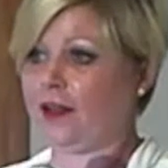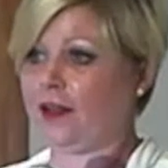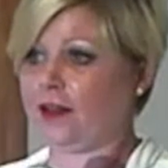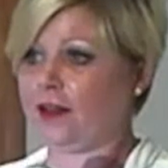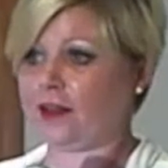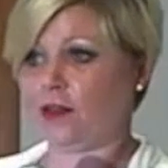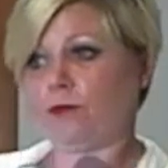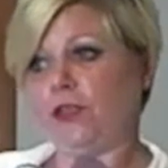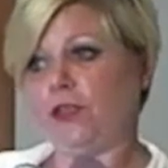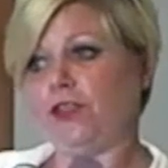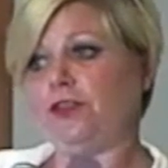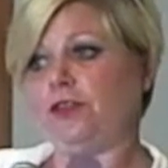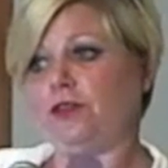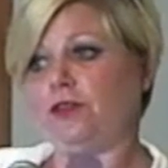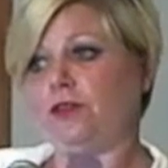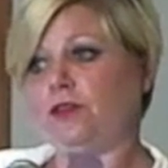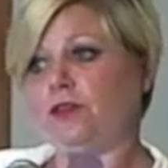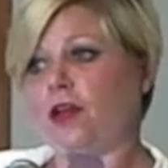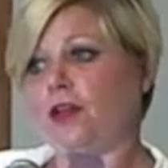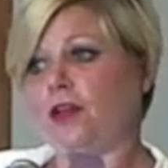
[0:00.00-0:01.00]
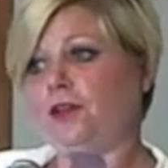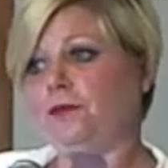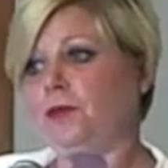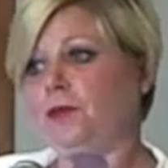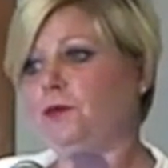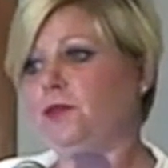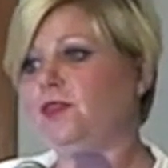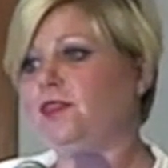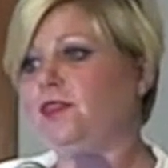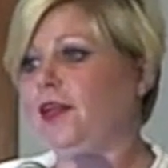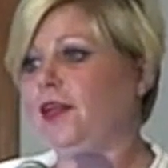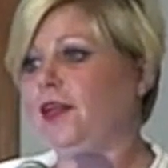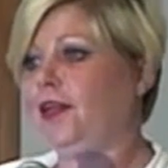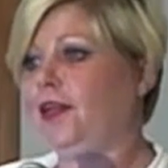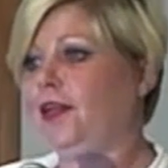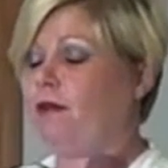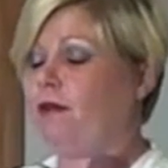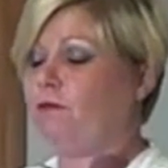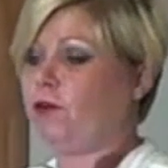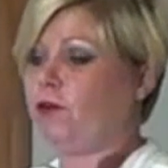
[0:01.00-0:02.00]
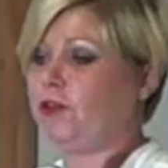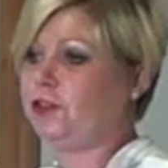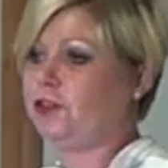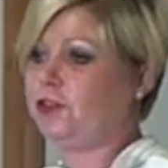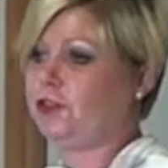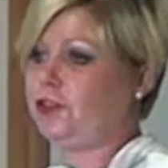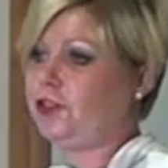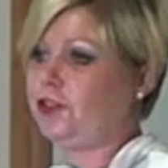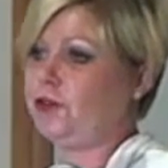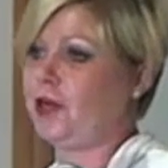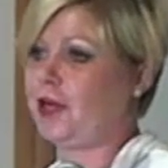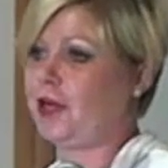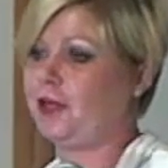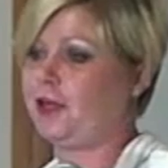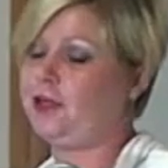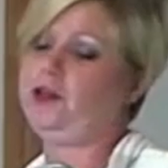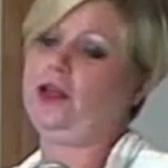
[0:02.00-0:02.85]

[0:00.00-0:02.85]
the original document was done in and what you're doing,